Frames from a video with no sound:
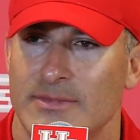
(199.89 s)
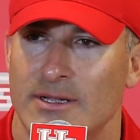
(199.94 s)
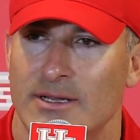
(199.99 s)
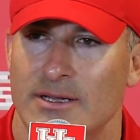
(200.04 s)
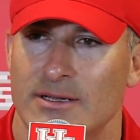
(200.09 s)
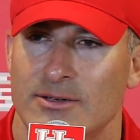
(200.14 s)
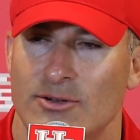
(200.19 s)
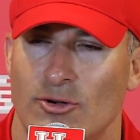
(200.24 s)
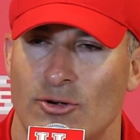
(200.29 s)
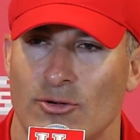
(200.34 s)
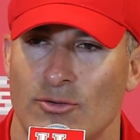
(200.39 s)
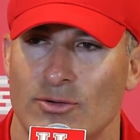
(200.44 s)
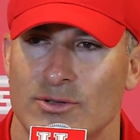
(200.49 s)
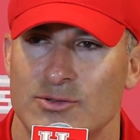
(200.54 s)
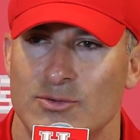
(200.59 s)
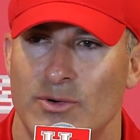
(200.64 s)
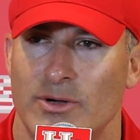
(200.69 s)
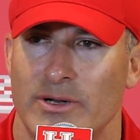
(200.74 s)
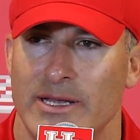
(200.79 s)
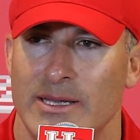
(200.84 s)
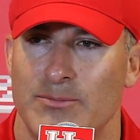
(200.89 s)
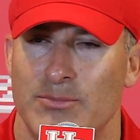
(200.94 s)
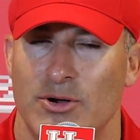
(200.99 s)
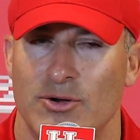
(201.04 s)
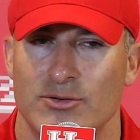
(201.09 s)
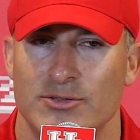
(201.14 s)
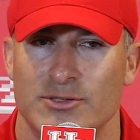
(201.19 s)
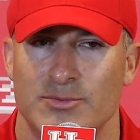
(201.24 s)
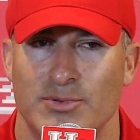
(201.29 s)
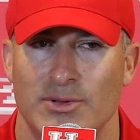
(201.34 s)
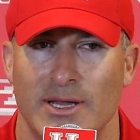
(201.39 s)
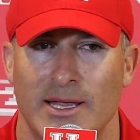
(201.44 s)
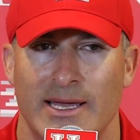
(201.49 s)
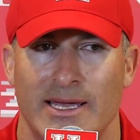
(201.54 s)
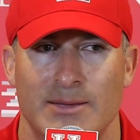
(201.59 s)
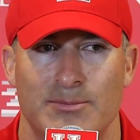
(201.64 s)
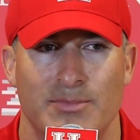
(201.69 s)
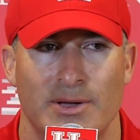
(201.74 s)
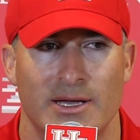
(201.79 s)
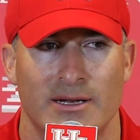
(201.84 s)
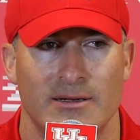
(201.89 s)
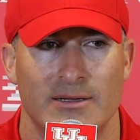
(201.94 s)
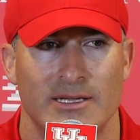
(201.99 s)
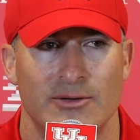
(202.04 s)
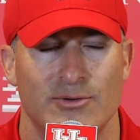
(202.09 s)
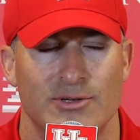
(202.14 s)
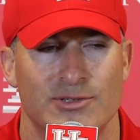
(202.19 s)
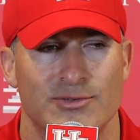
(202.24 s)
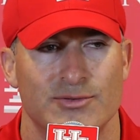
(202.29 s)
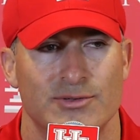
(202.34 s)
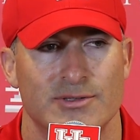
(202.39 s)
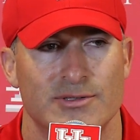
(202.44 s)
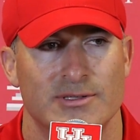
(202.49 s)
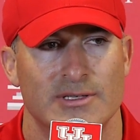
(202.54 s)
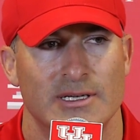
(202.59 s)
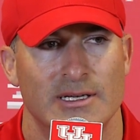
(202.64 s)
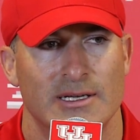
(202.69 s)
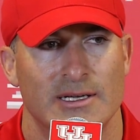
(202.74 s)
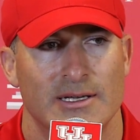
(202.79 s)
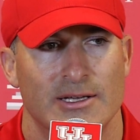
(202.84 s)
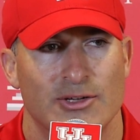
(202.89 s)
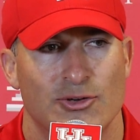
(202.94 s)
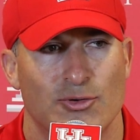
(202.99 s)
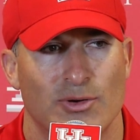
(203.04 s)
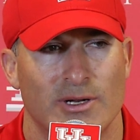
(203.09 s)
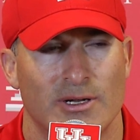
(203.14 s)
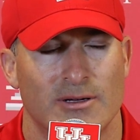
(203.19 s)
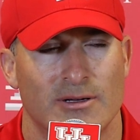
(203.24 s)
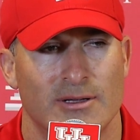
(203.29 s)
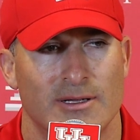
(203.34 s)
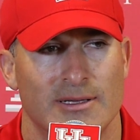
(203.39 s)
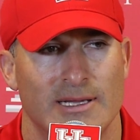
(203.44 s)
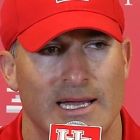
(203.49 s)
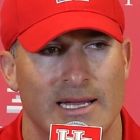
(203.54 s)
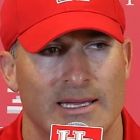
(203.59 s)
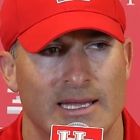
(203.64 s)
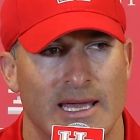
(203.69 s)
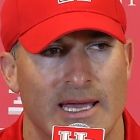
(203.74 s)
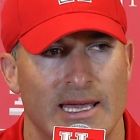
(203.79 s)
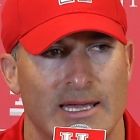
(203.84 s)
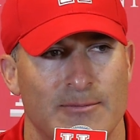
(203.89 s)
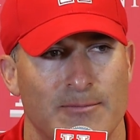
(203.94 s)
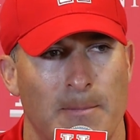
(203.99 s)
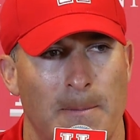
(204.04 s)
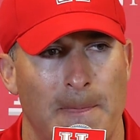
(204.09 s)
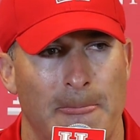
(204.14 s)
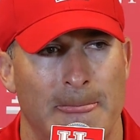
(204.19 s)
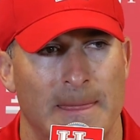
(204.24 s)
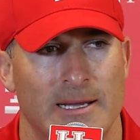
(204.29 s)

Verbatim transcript: nor was one a post-play penalty, which was critical in that game,